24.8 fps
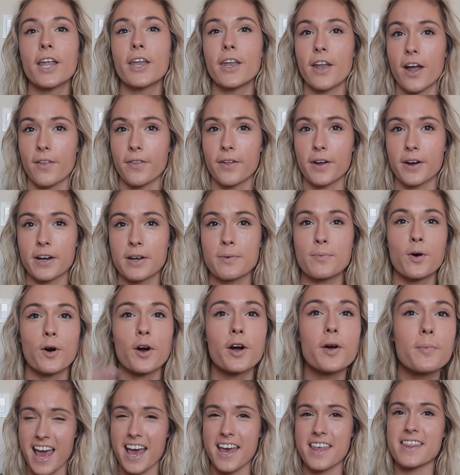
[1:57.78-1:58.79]
Not there
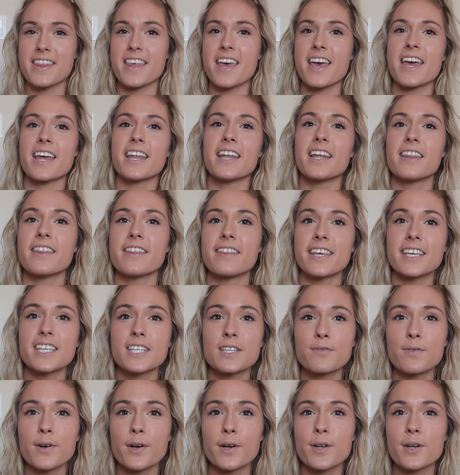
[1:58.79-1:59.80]
anymore. And then
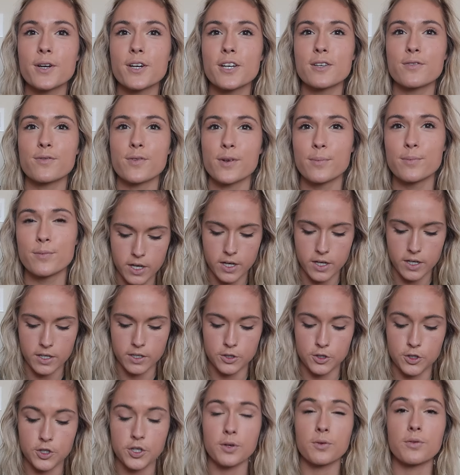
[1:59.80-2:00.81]
this photo is from
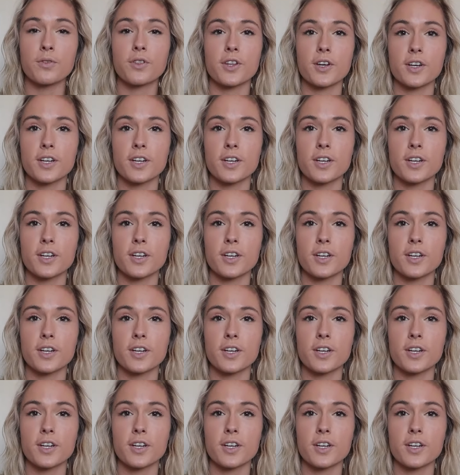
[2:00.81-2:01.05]
June